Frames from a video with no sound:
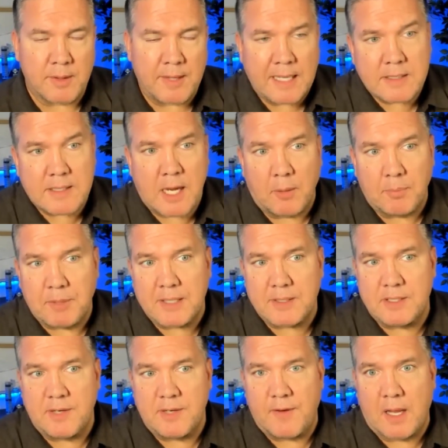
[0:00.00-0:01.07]
that's helped us
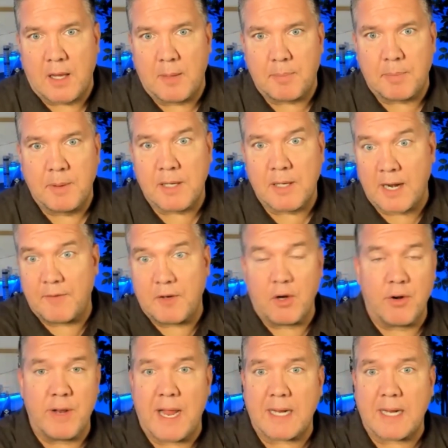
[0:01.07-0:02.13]
develop kind of
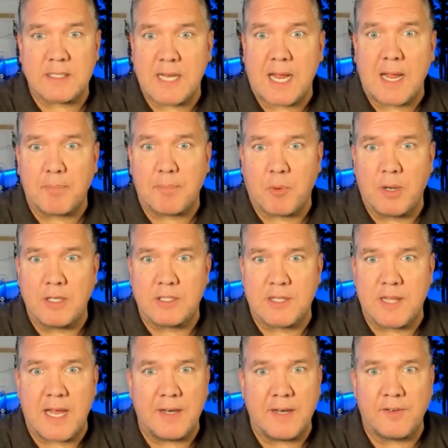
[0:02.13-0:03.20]
your next step, was
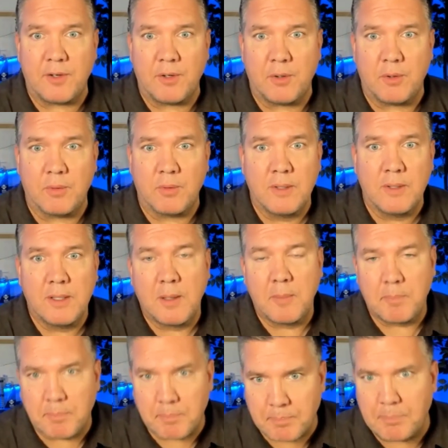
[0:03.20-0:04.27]
then to
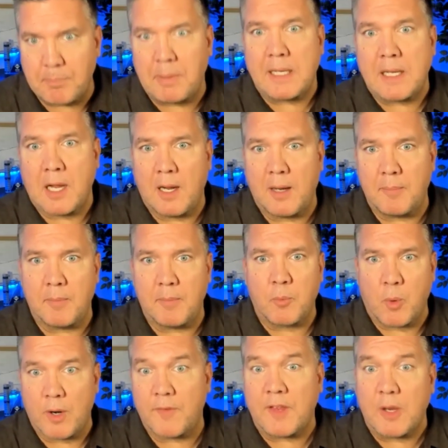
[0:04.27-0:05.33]
become
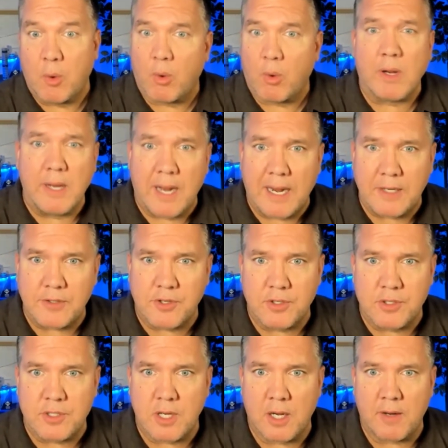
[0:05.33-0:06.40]
one of the
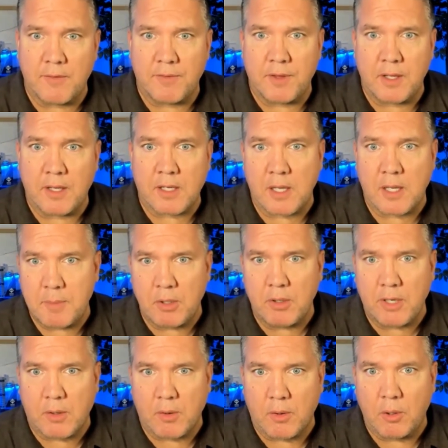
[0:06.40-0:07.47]
organizers of the
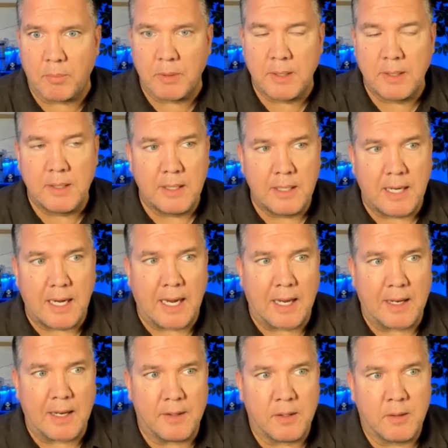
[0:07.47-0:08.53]
community group.
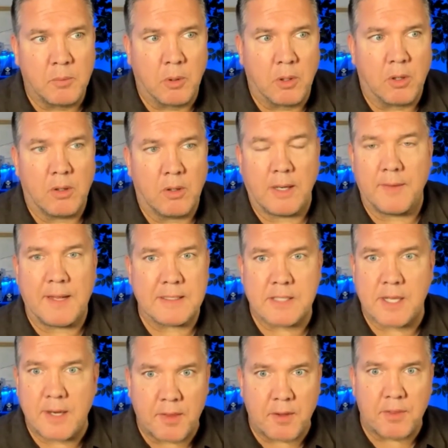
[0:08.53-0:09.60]
And that's
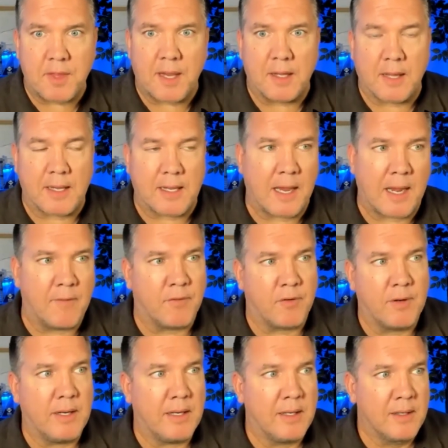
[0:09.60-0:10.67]
another thing, like
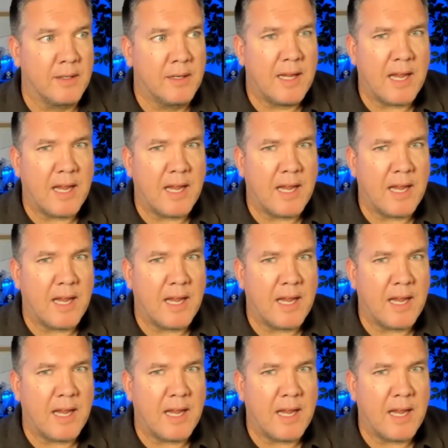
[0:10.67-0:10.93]
every